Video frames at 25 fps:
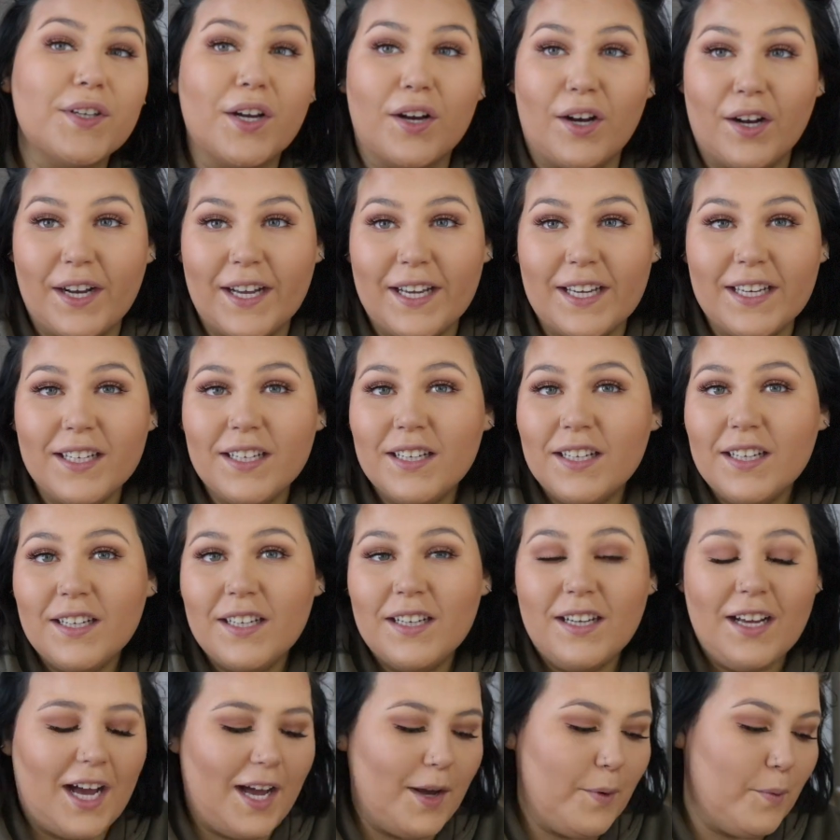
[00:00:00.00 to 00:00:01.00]
sorry.
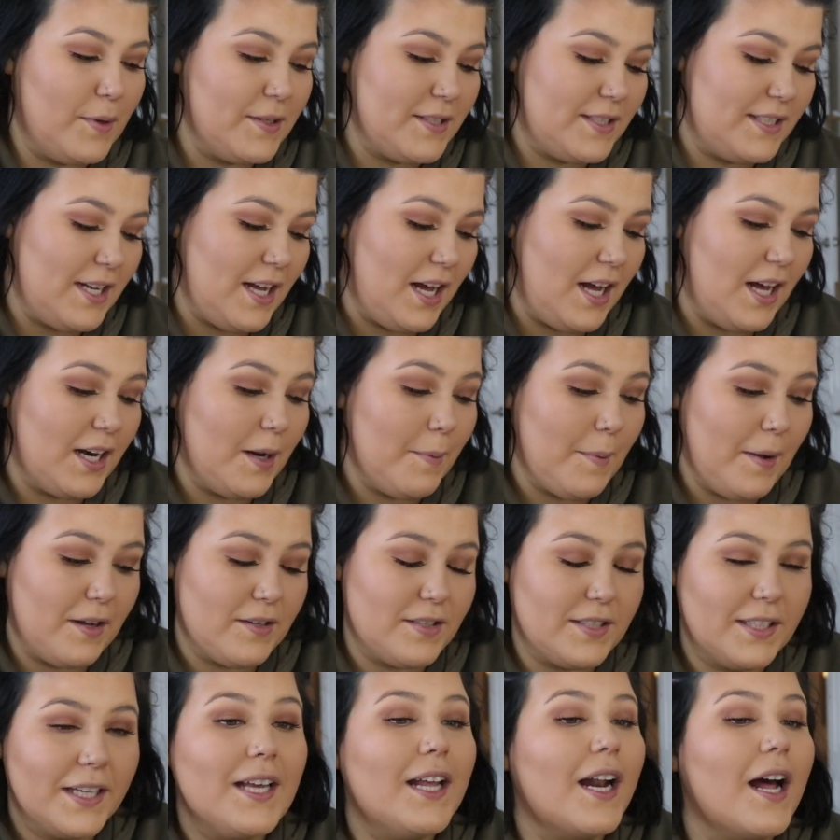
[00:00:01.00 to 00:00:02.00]
I was not
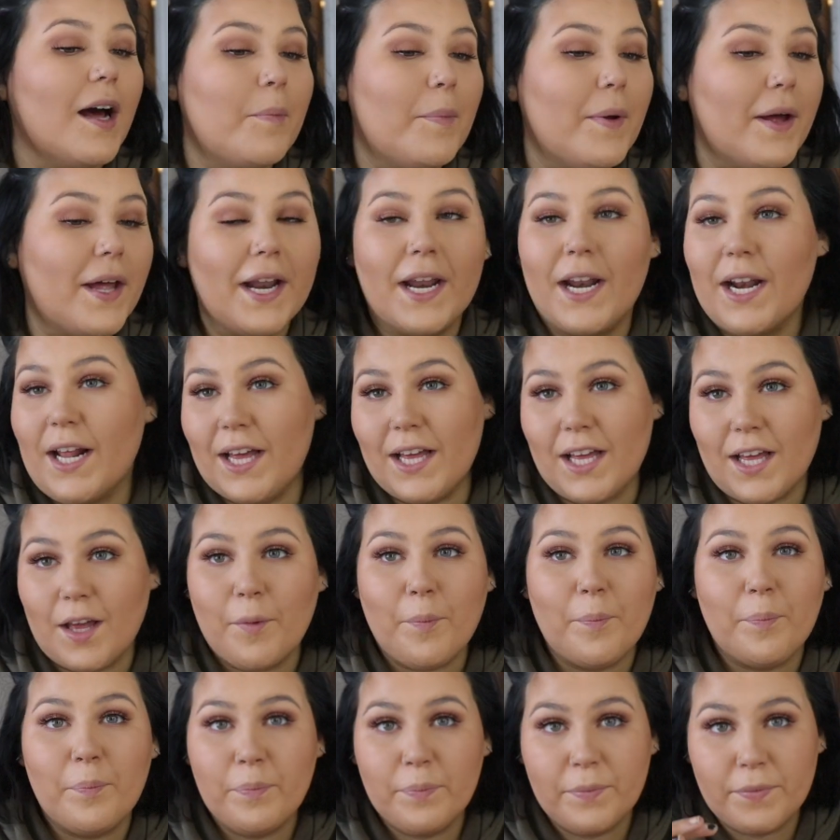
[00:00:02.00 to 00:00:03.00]
about to get up at 8
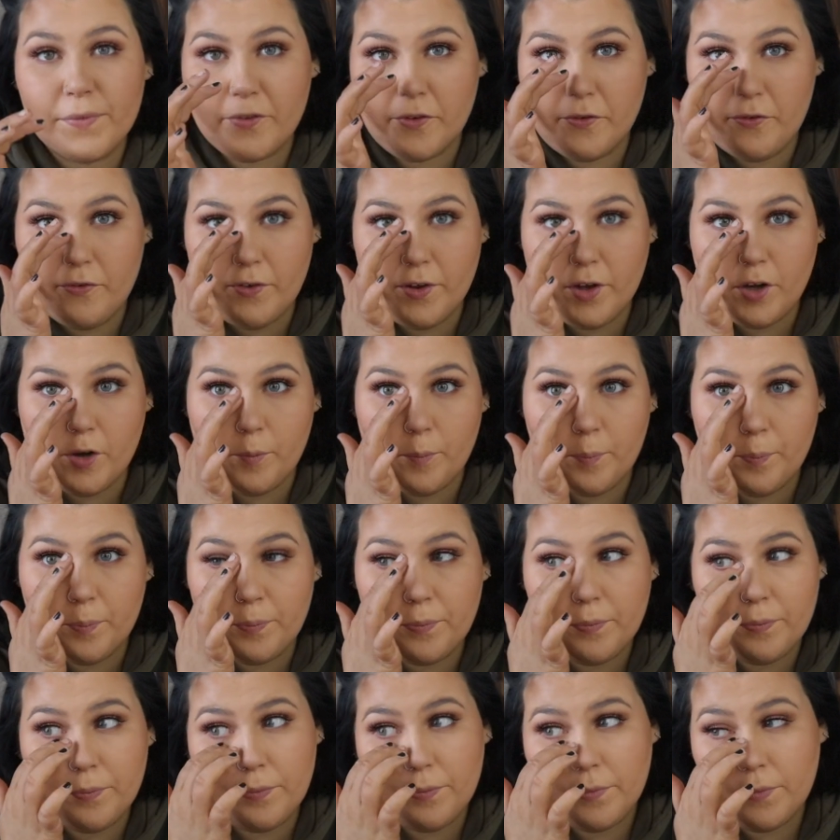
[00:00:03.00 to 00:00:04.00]
a.m. to film
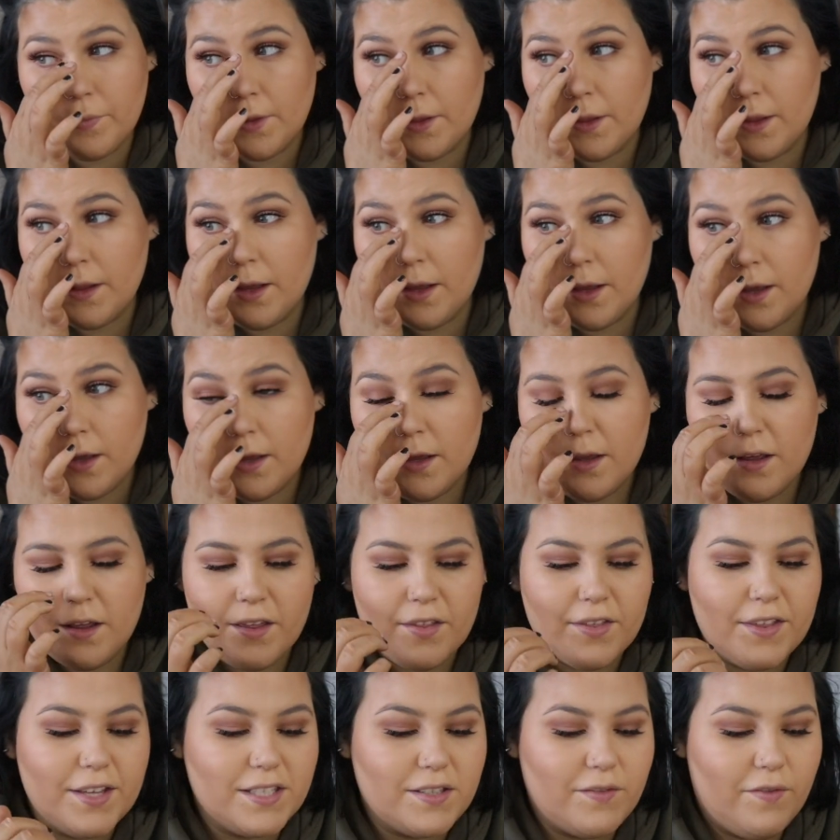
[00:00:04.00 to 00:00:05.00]

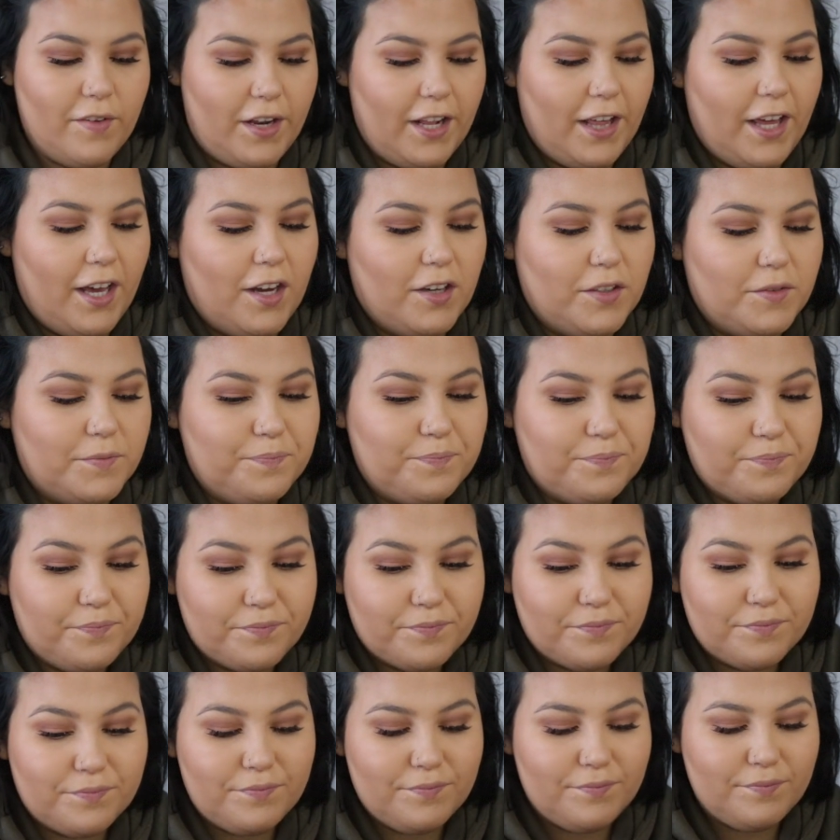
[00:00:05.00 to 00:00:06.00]
this video
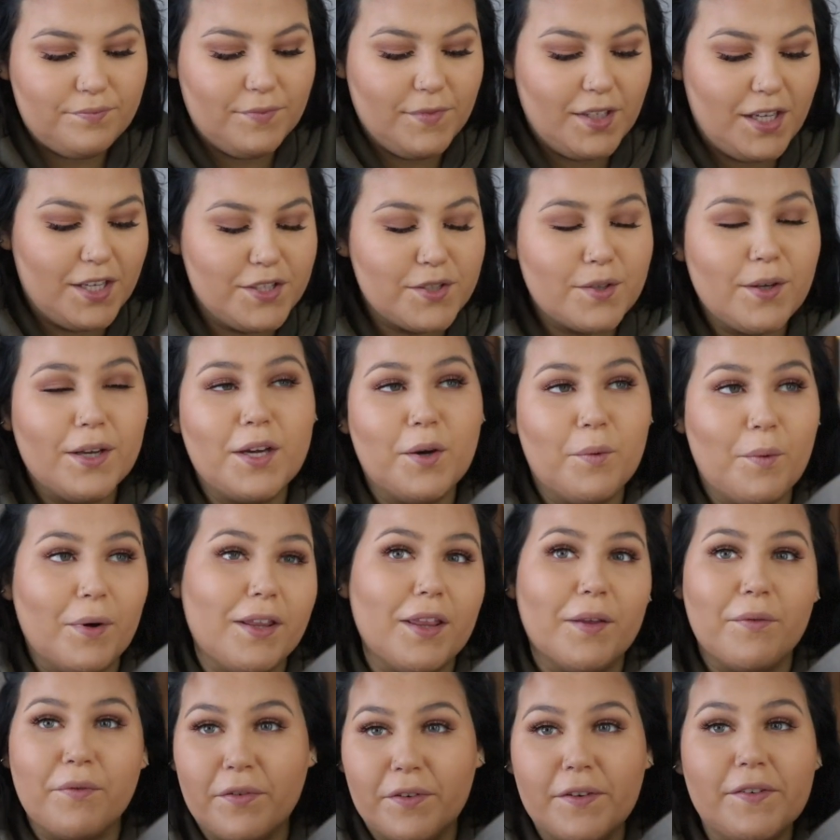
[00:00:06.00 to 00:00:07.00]
so I could wear
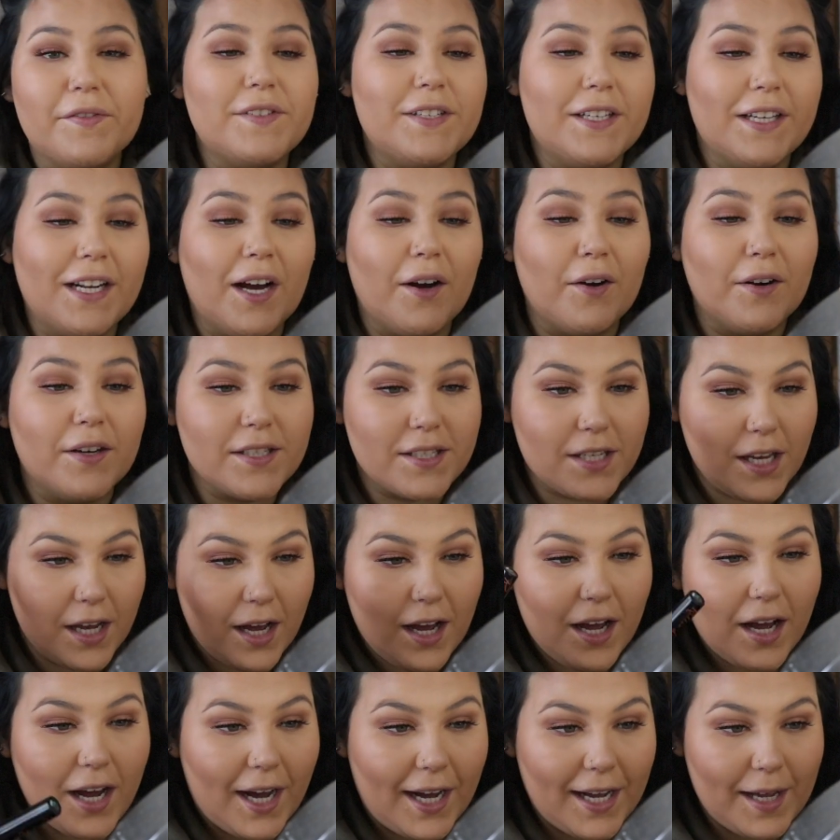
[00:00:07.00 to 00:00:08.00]
them for 15 hours.
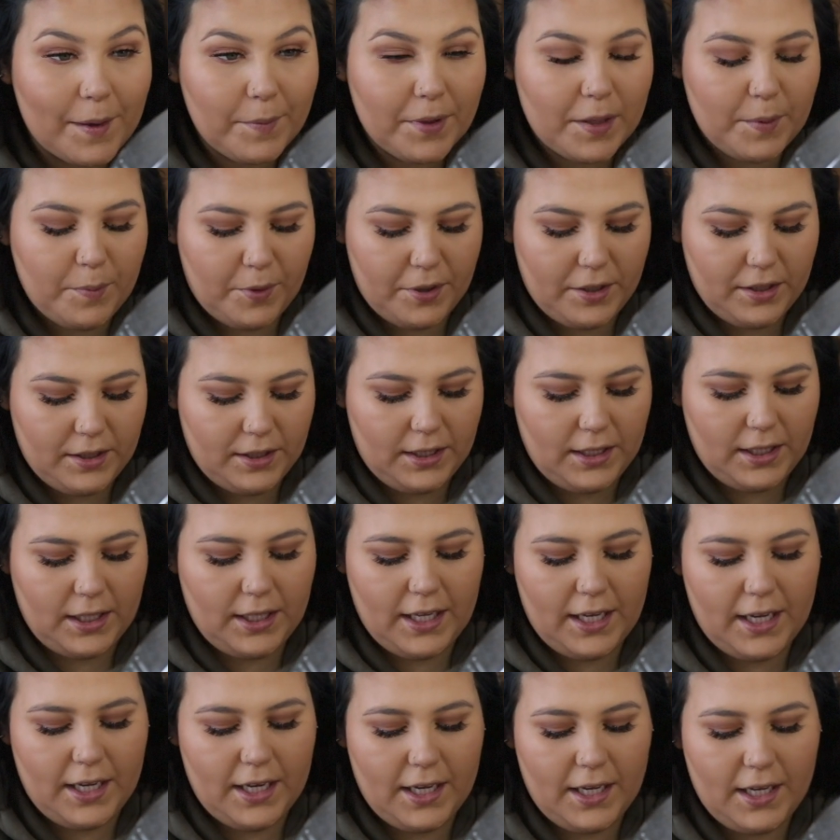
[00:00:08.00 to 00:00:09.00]
I am going to put a
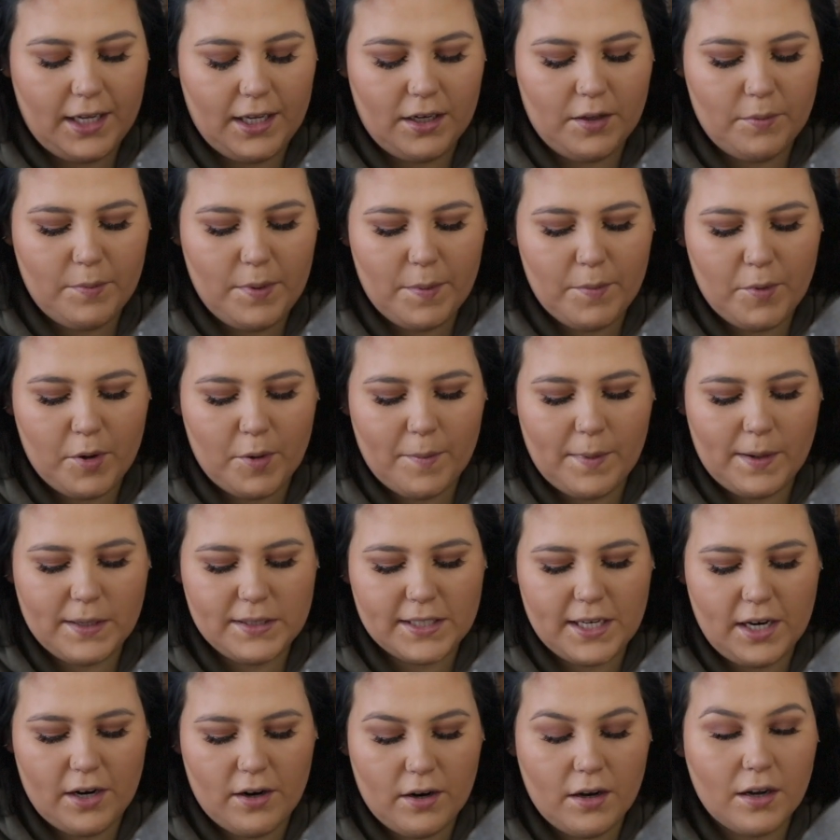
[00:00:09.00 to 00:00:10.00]
little bit more
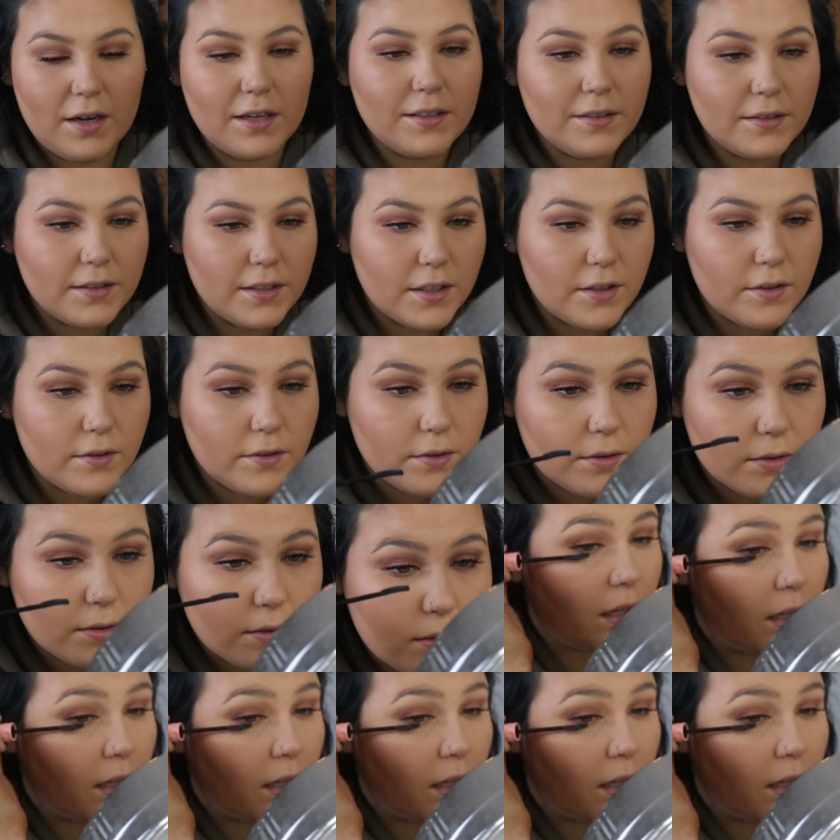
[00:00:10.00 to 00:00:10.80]
mascara on though.